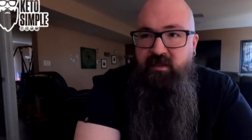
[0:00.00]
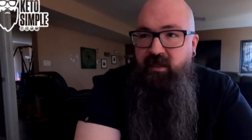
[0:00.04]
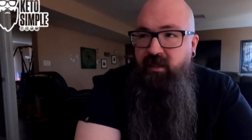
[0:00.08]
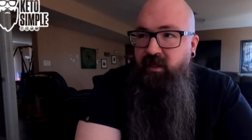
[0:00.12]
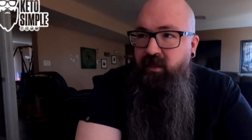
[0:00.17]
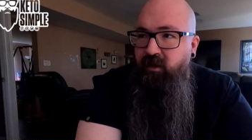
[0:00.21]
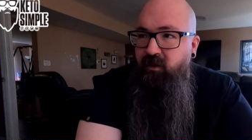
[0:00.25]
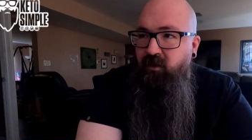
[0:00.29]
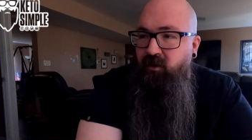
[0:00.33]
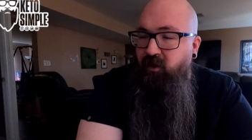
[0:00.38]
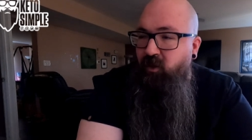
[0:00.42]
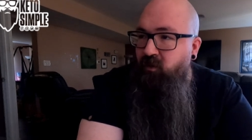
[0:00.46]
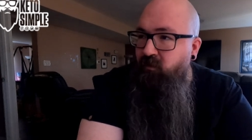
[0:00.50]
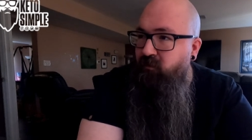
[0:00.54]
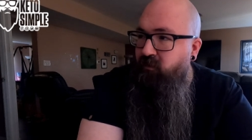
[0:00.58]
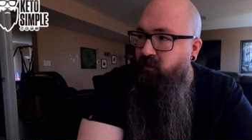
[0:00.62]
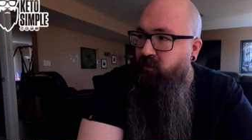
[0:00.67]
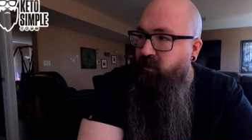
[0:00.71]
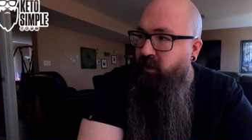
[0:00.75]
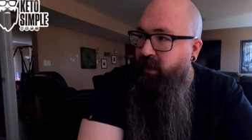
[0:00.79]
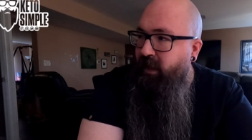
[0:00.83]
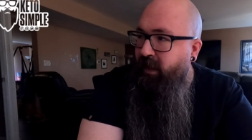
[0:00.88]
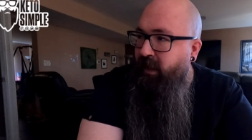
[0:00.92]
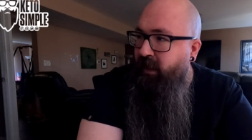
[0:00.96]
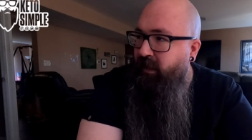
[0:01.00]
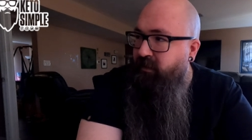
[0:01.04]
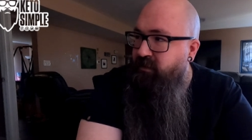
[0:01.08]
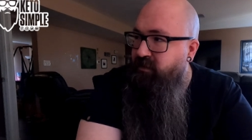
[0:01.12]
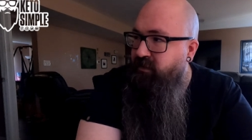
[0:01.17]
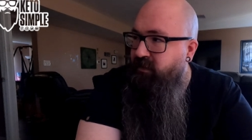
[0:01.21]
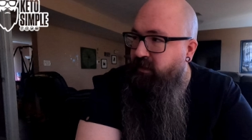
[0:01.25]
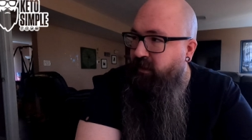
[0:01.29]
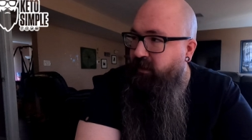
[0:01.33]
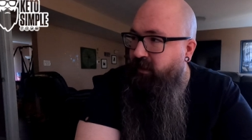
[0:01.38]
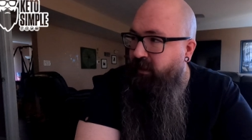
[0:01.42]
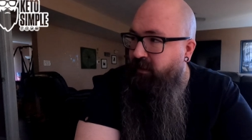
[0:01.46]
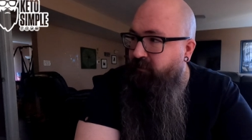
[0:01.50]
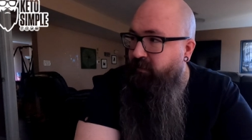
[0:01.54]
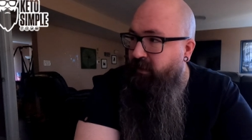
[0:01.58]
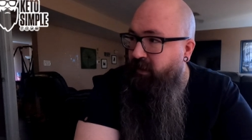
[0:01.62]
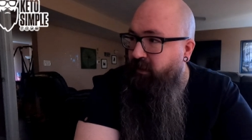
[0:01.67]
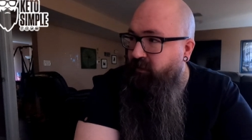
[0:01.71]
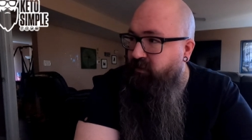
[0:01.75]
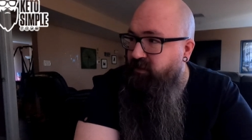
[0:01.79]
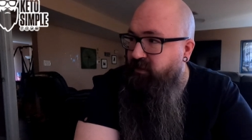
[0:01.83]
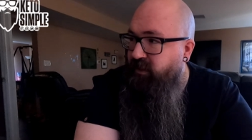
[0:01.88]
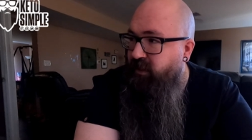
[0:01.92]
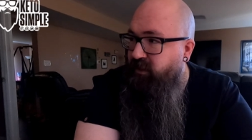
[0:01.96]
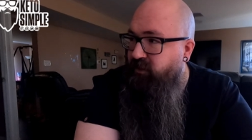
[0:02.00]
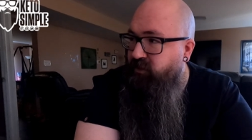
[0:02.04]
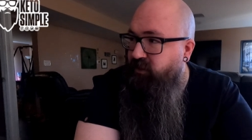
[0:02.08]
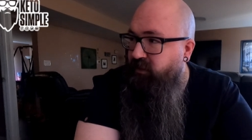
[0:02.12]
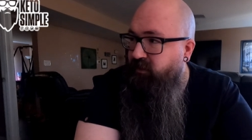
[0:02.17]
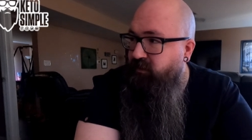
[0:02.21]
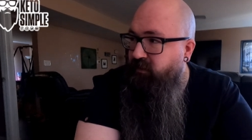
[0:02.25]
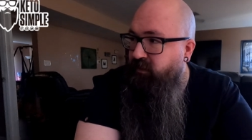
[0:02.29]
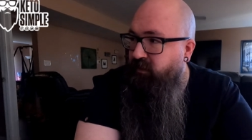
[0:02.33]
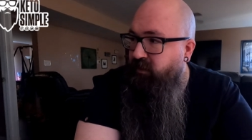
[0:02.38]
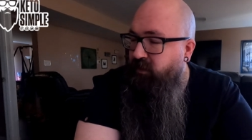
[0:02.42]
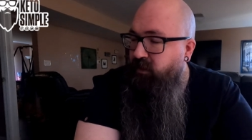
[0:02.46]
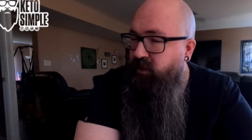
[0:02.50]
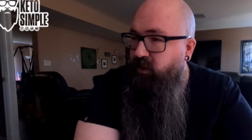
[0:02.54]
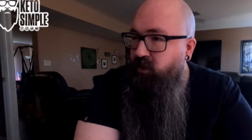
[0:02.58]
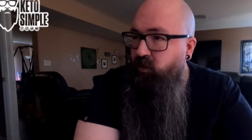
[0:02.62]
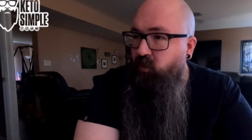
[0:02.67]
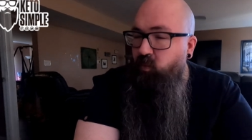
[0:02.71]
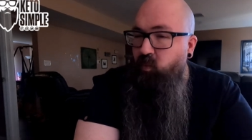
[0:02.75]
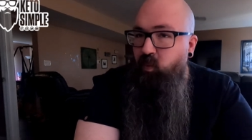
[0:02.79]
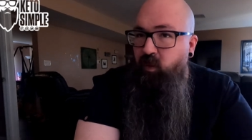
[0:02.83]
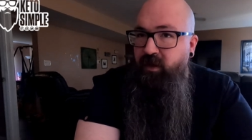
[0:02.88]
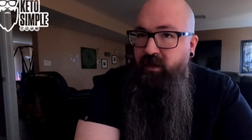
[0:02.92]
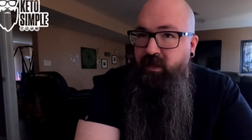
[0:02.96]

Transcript: Sahil over at uh, Headbangers Kitchen Mm-hmm.